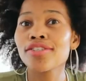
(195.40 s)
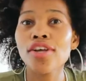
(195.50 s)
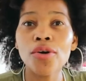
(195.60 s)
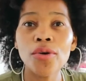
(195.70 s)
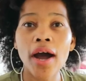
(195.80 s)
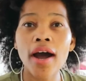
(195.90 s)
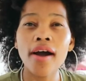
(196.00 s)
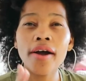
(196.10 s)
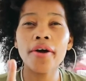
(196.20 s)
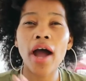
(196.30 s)
so
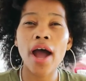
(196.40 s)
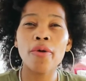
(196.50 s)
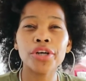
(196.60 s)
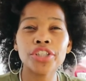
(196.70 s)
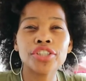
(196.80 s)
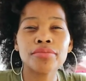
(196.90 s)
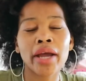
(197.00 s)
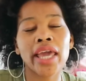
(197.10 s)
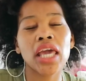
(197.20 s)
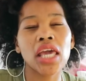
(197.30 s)
uh, i washed my
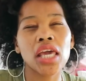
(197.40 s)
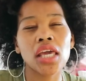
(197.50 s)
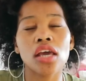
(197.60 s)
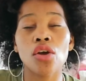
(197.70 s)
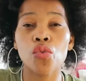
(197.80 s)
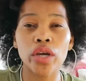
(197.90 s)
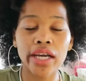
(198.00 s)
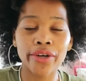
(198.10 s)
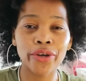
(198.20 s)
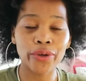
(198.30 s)
hair a week
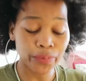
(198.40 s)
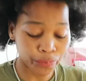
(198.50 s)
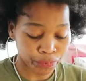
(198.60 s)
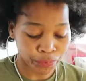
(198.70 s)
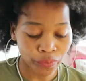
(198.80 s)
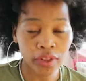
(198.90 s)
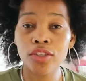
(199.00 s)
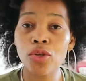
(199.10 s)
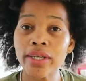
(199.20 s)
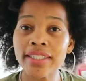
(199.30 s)
ago
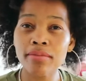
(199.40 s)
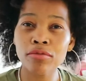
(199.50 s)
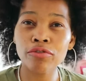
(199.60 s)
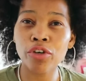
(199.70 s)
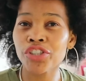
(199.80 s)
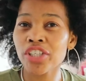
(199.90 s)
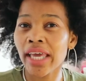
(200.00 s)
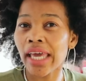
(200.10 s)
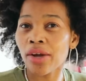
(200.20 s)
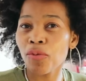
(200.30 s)
so in terms of washing
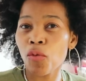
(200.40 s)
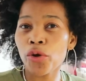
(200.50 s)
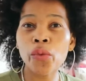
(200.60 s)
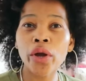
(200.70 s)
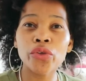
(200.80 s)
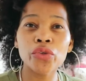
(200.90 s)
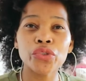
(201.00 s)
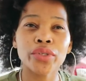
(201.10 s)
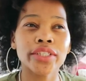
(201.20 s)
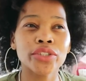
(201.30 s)
hair what do i
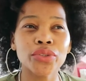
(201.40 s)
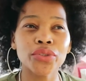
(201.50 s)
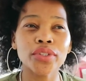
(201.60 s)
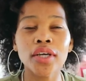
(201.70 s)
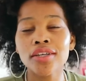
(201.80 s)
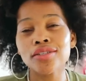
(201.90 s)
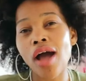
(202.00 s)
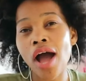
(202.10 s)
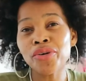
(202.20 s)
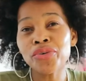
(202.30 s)
usually do so
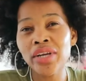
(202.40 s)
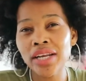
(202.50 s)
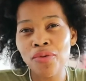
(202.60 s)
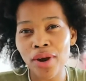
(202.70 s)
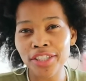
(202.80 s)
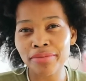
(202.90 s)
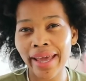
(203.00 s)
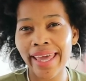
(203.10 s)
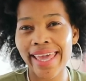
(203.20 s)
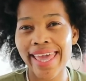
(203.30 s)
i don't really wash my
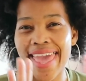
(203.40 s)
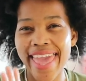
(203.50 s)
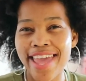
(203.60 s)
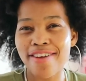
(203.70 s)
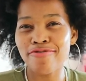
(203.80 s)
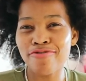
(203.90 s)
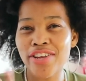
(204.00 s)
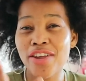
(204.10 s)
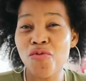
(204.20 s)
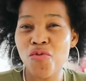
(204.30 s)
hair
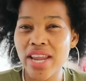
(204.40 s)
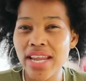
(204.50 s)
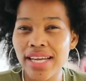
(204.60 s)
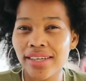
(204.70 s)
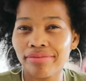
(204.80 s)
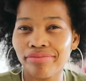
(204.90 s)
every week